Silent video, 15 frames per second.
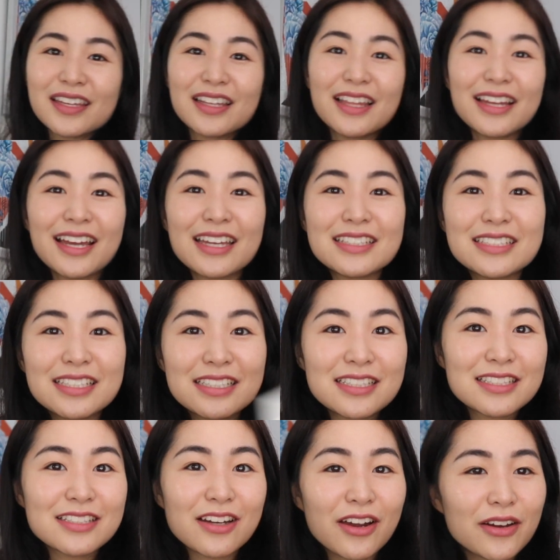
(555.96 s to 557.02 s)
Like I did
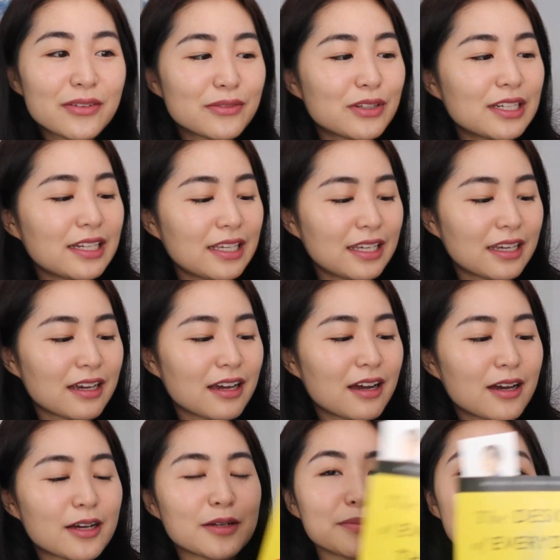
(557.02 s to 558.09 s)
start reading
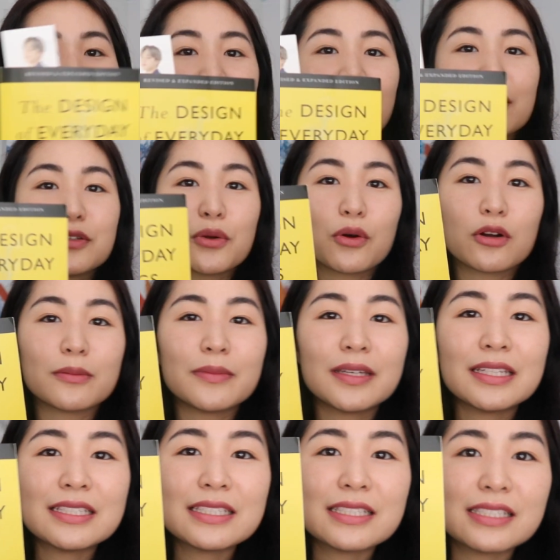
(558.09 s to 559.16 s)
Don
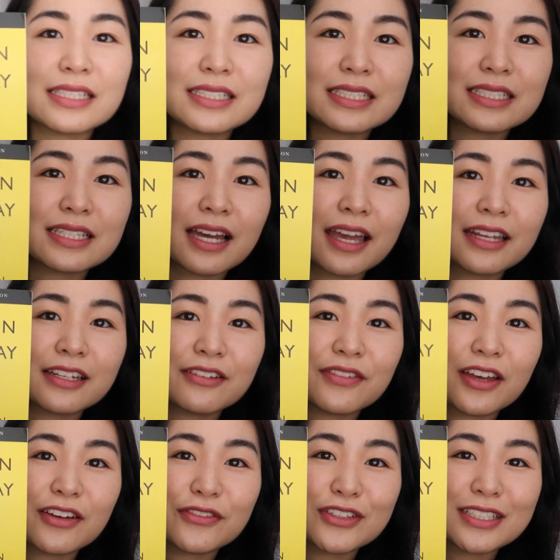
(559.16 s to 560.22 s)
Norman's The Design of
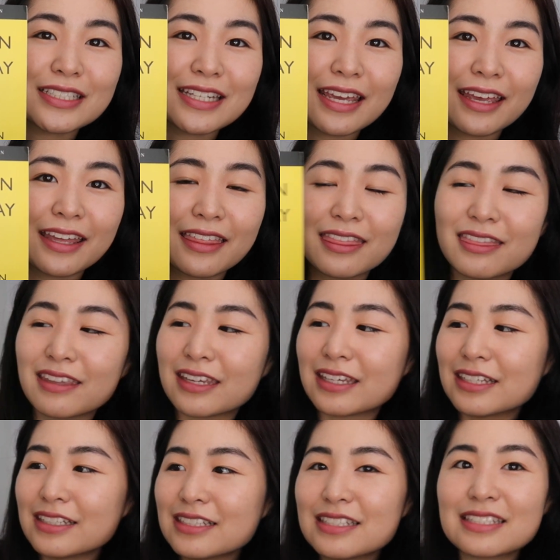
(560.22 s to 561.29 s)
Everyday
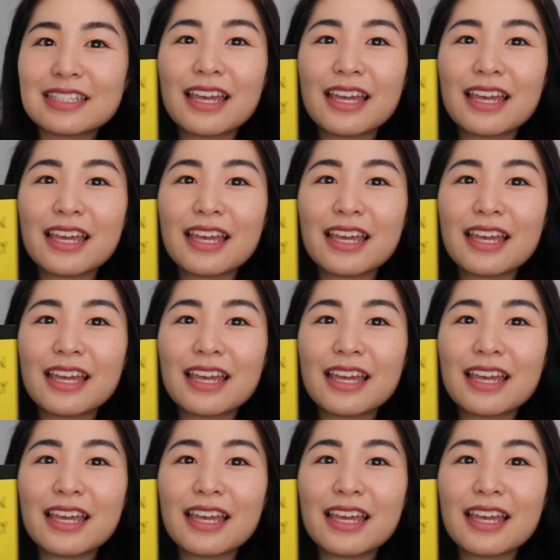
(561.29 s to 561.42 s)
Things.